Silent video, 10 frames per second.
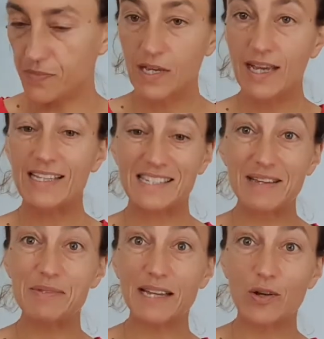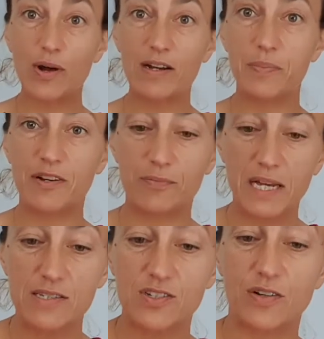It seems like quite a bit of
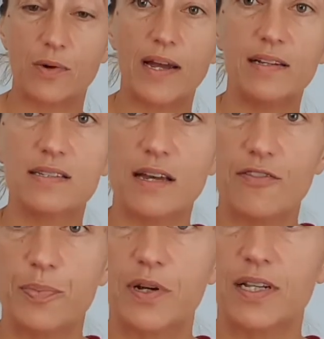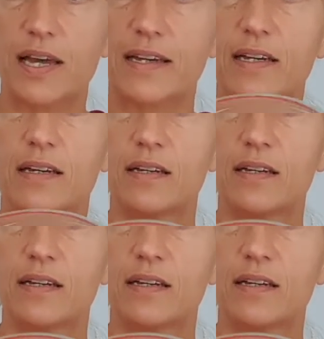mustard, right? Because I've put like